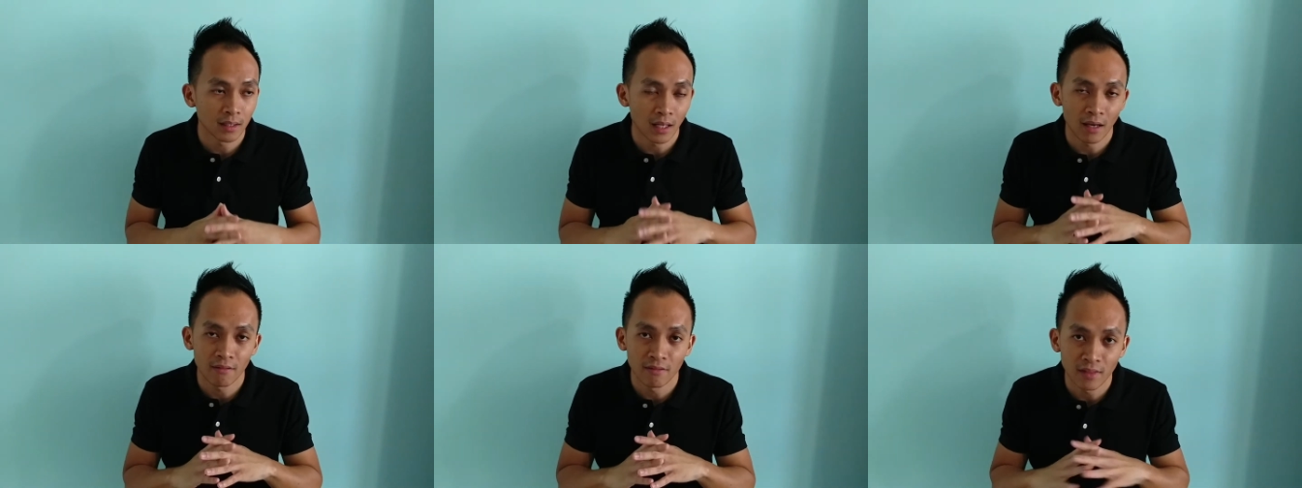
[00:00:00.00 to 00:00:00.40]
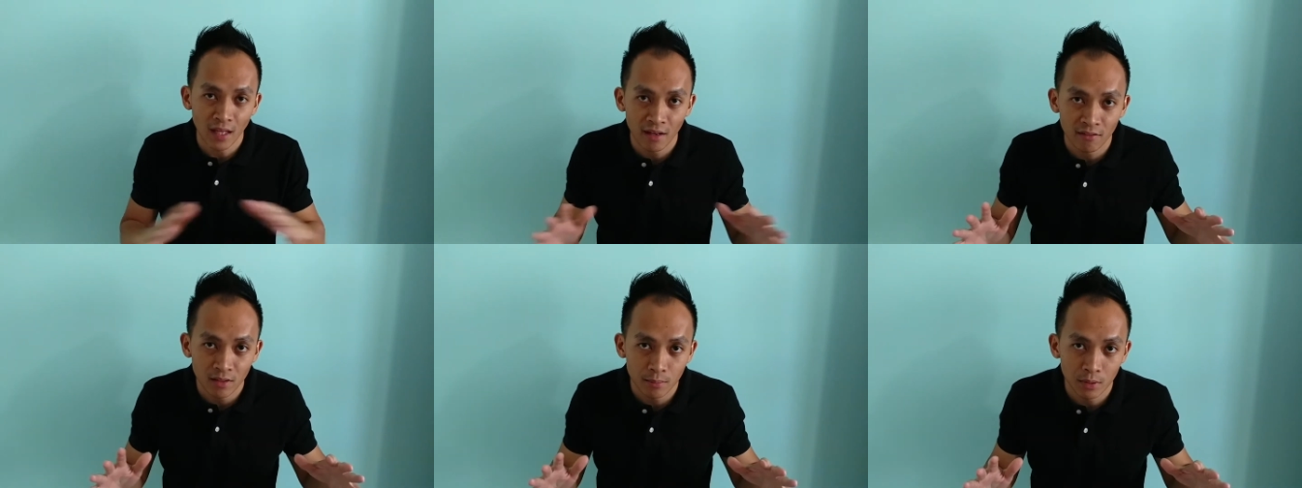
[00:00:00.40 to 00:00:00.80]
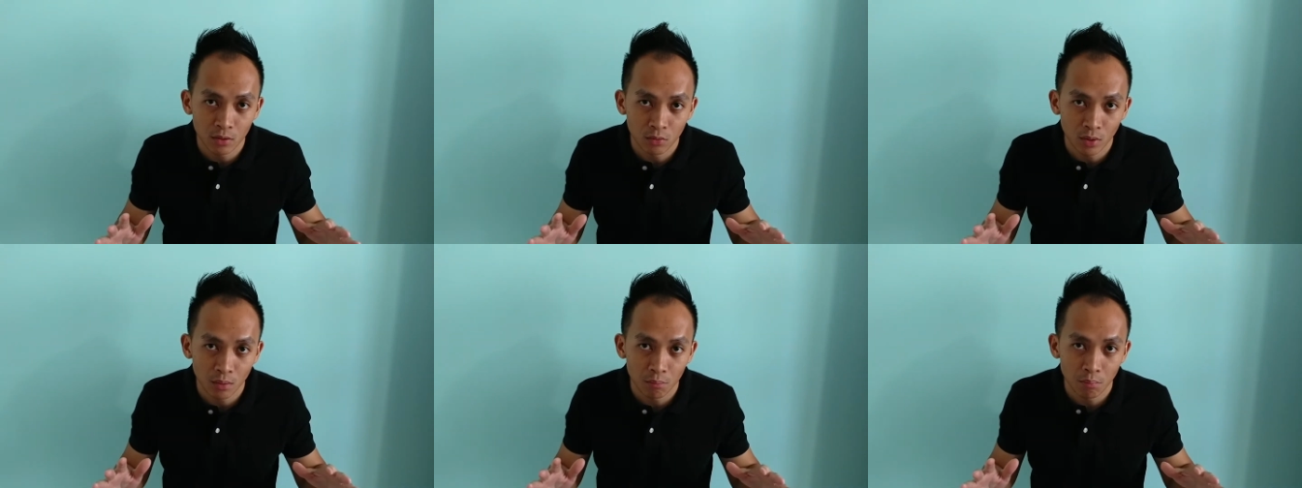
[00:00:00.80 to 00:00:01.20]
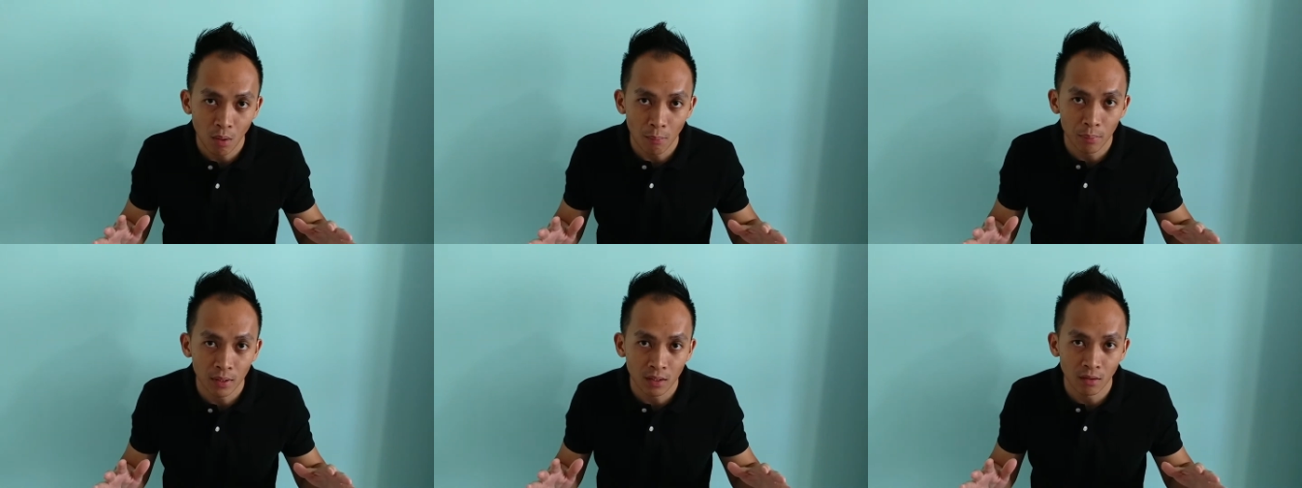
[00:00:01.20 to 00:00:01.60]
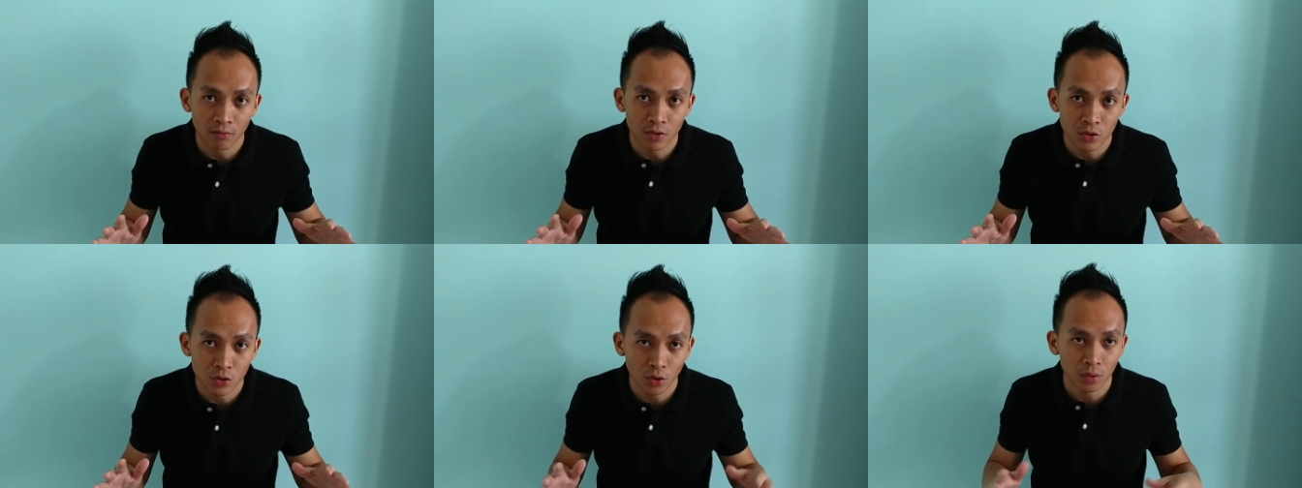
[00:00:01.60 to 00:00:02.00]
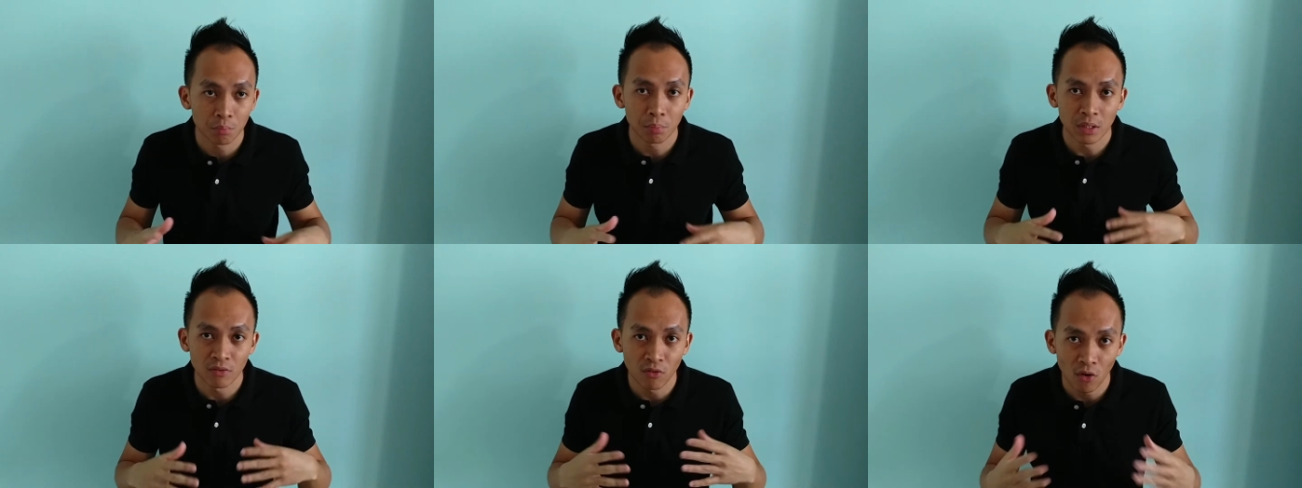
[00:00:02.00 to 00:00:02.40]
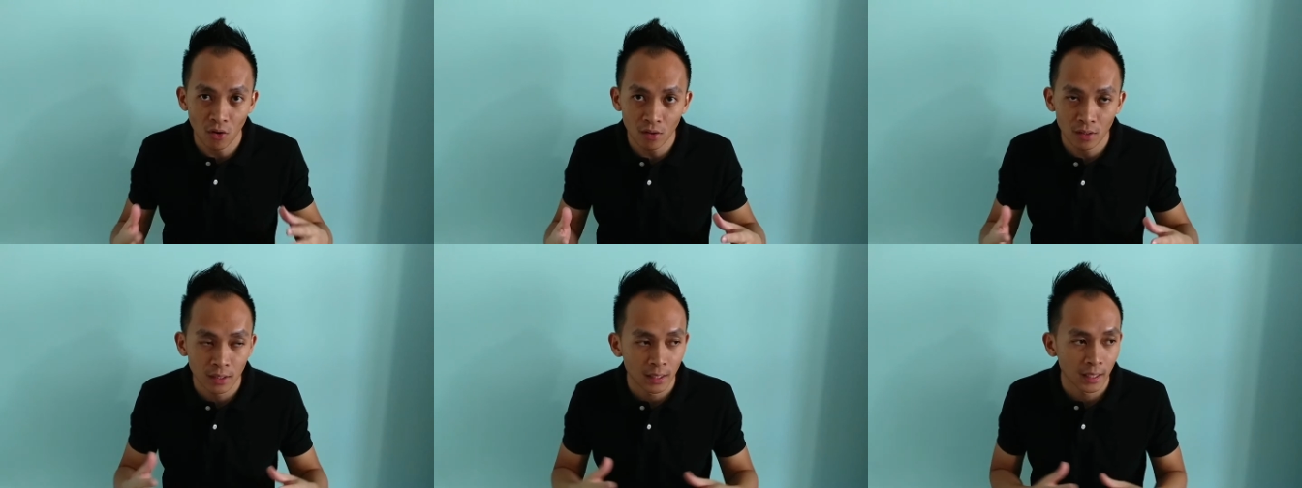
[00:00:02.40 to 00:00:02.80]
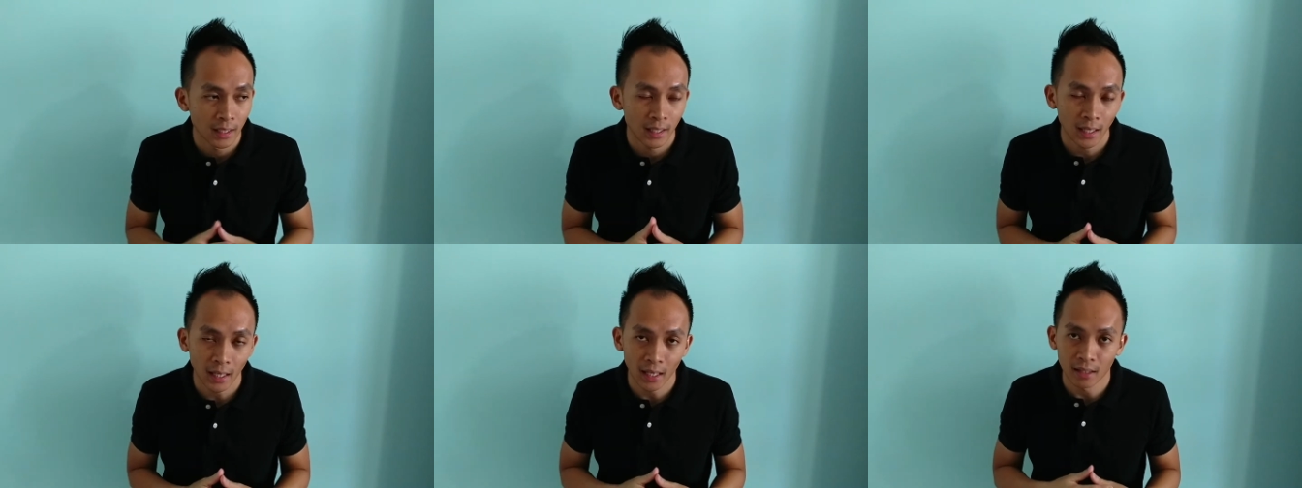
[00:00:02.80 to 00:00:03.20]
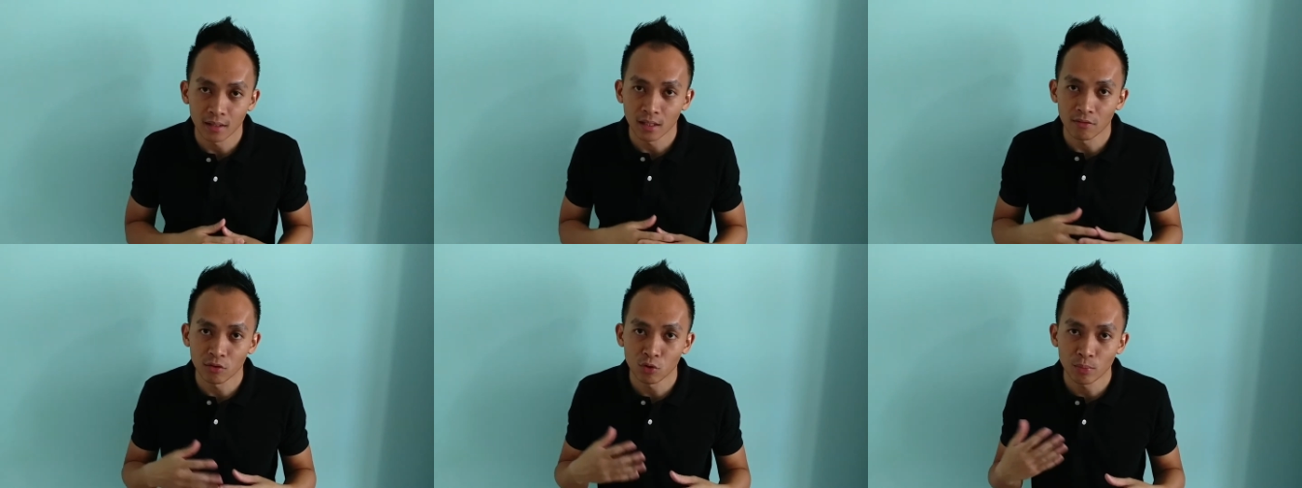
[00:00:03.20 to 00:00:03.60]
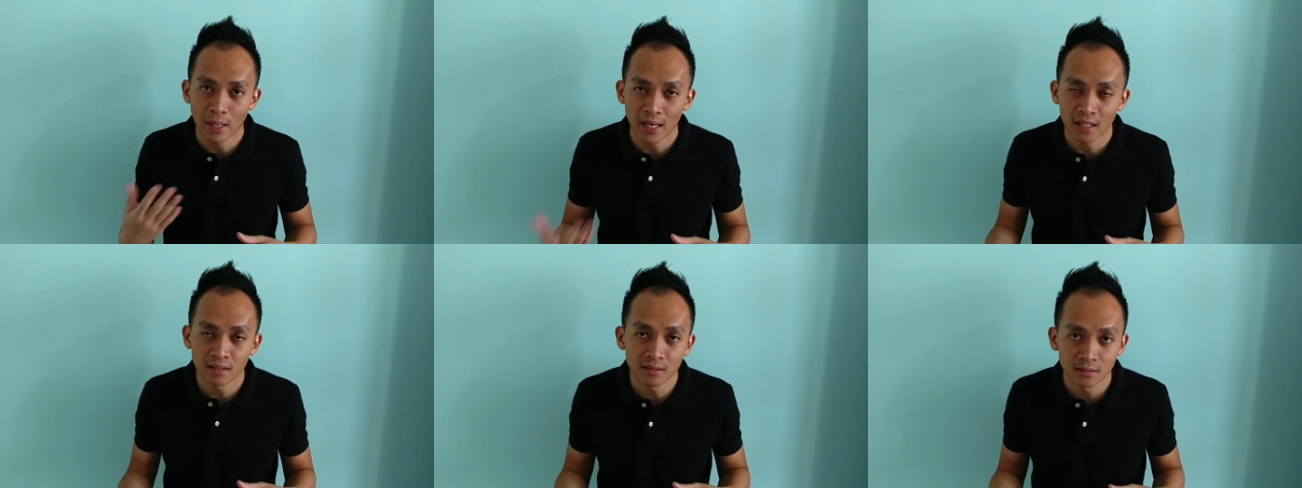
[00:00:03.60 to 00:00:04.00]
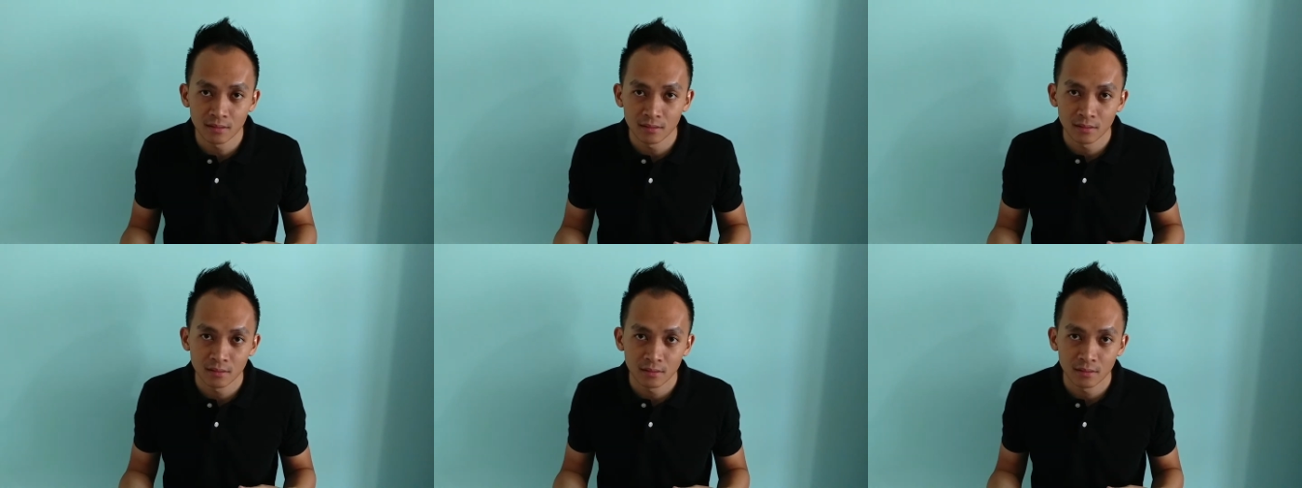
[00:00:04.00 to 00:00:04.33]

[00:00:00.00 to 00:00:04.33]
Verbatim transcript: They have never been doing popping of the joint before and they feel pain.